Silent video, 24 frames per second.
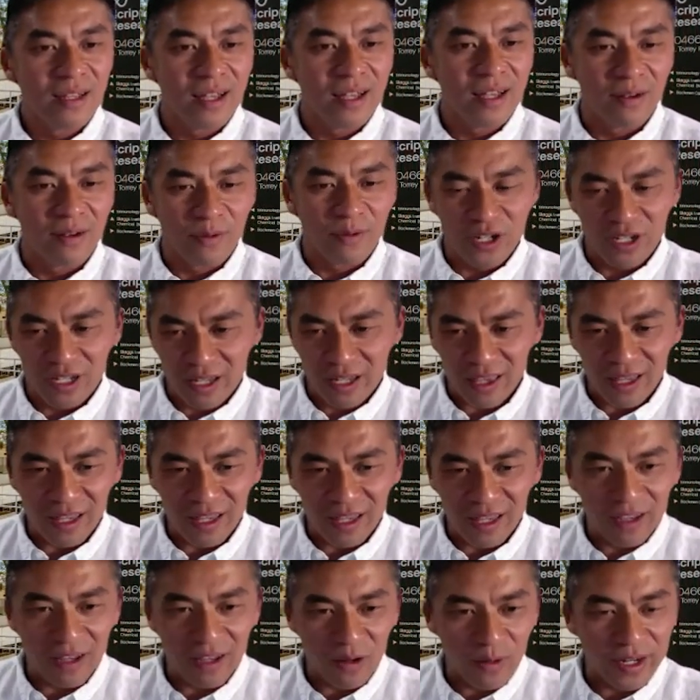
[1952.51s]
and which is, I
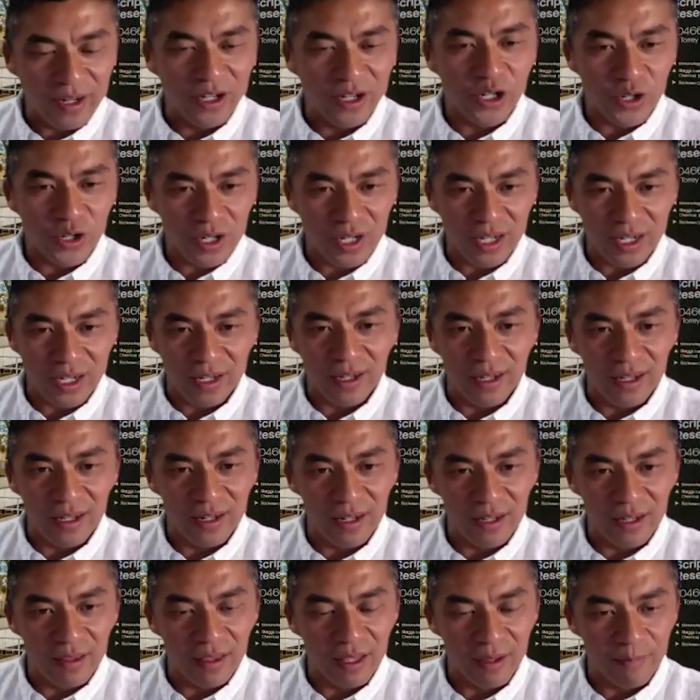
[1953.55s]
think, a quite interesting
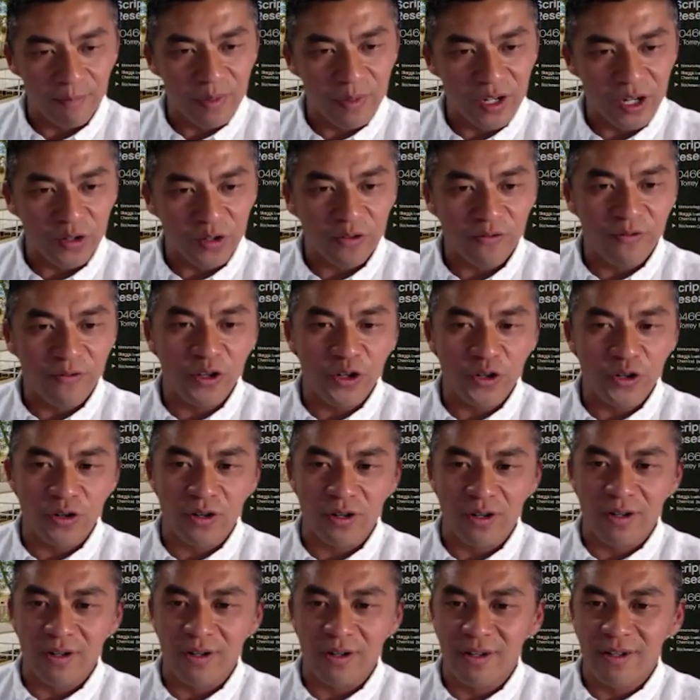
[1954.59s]
and I think potential
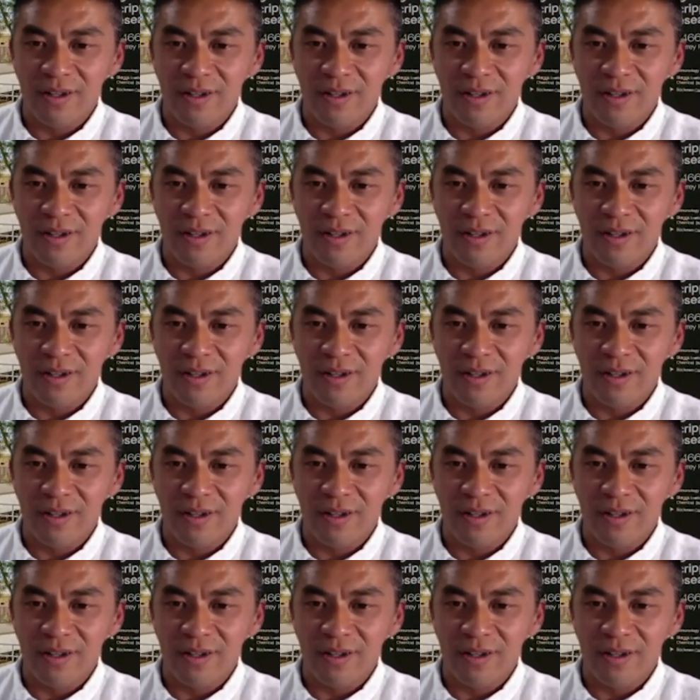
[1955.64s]
future